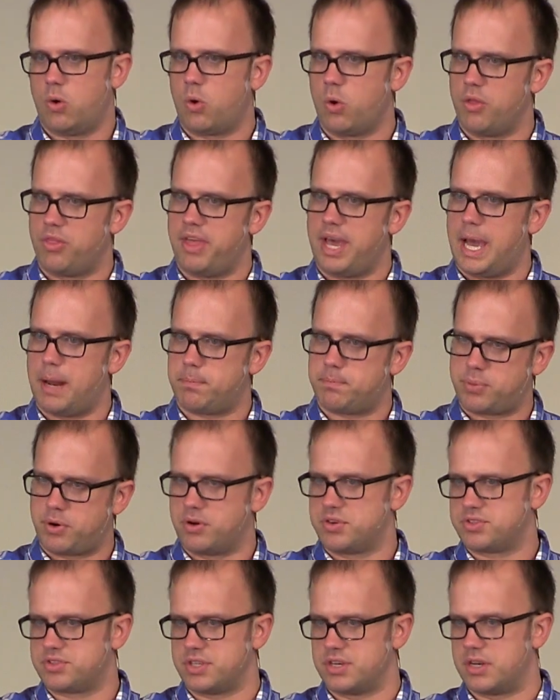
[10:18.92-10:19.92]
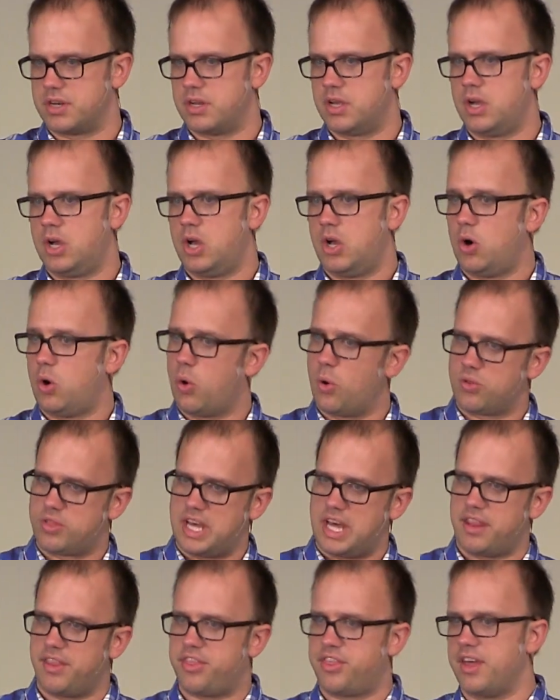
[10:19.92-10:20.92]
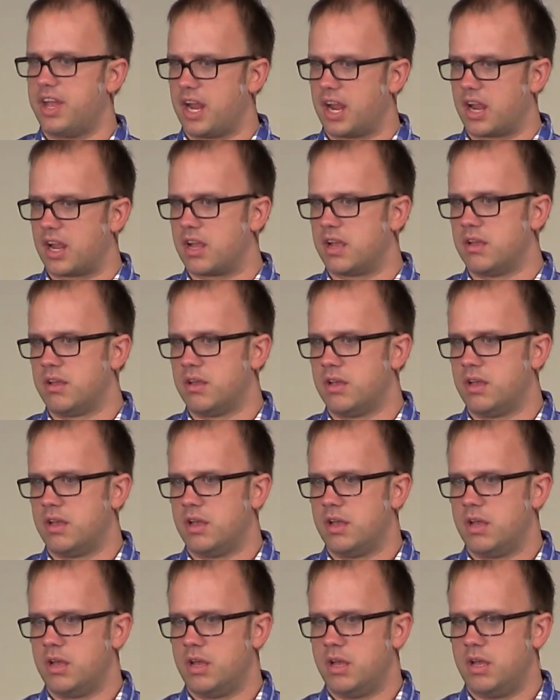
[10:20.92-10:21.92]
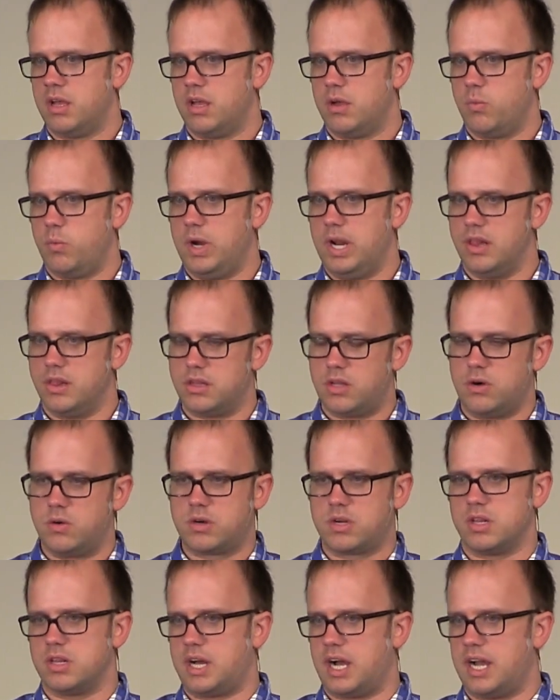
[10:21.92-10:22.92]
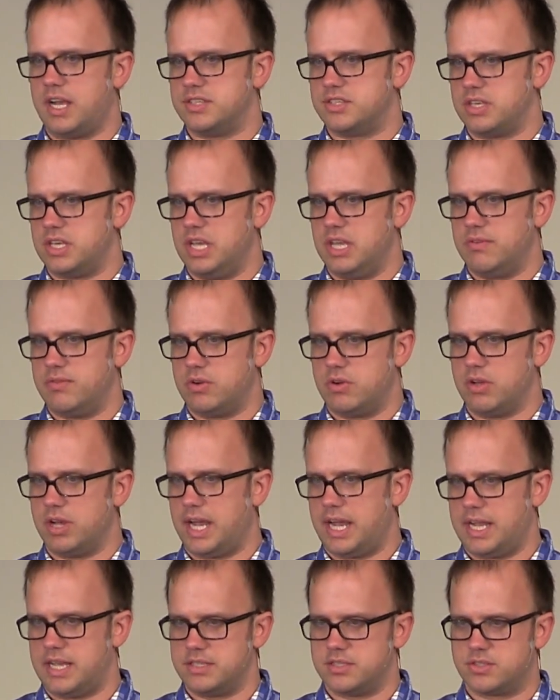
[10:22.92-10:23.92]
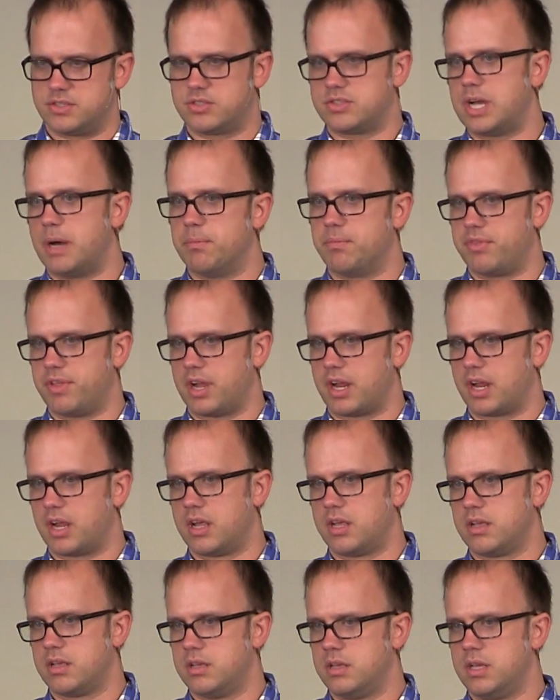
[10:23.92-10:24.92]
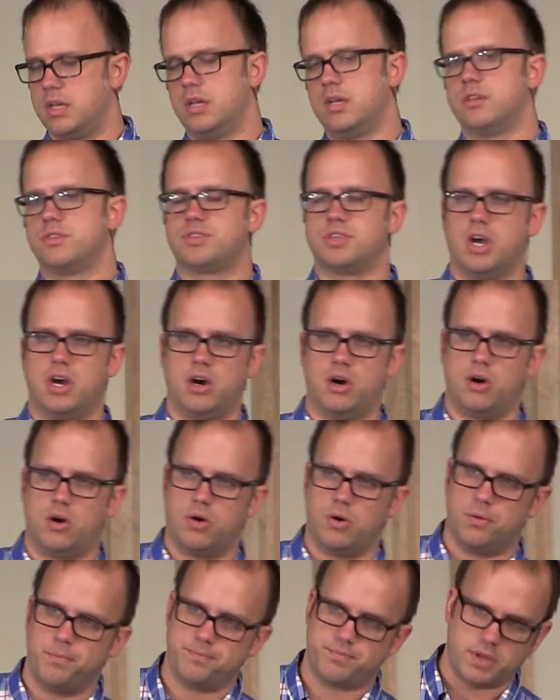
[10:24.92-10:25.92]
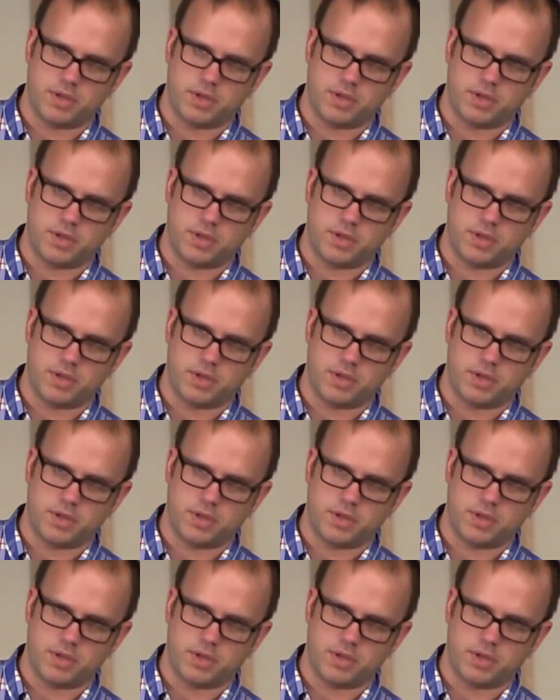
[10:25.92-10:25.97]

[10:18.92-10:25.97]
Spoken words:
or that person or that thing. We localize evil as something. So